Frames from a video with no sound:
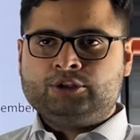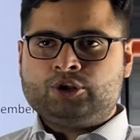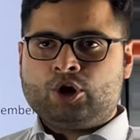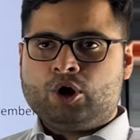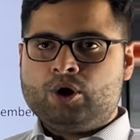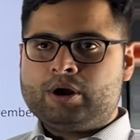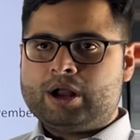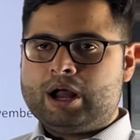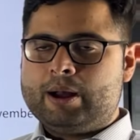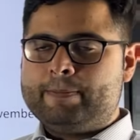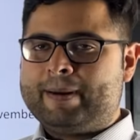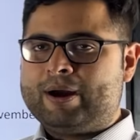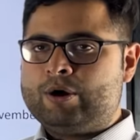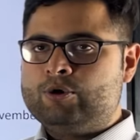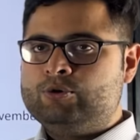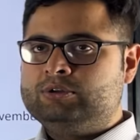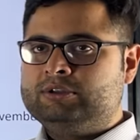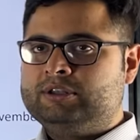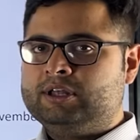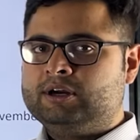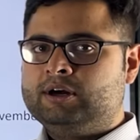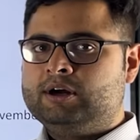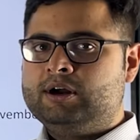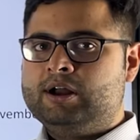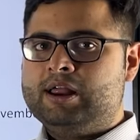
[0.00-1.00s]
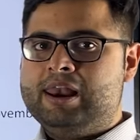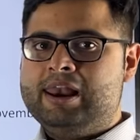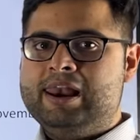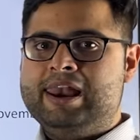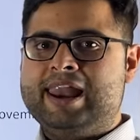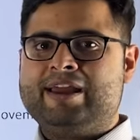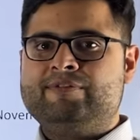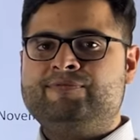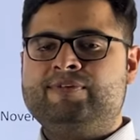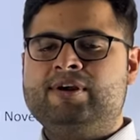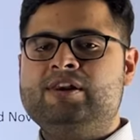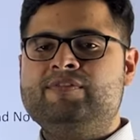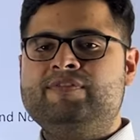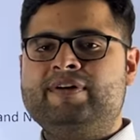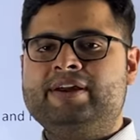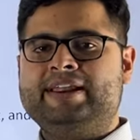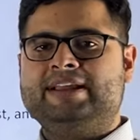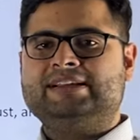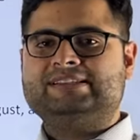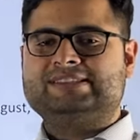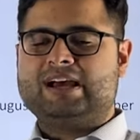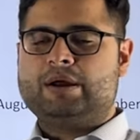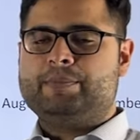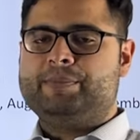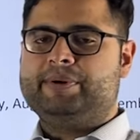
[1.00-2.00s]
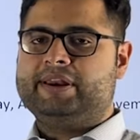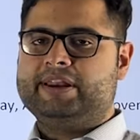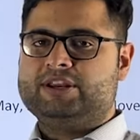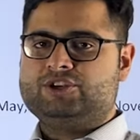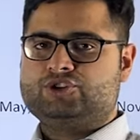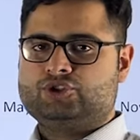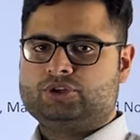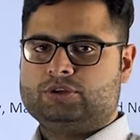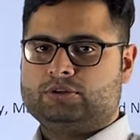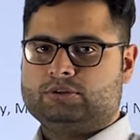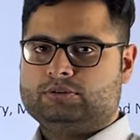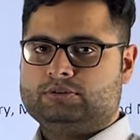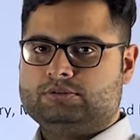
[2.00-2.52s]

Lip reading: talk about the level 1 examination,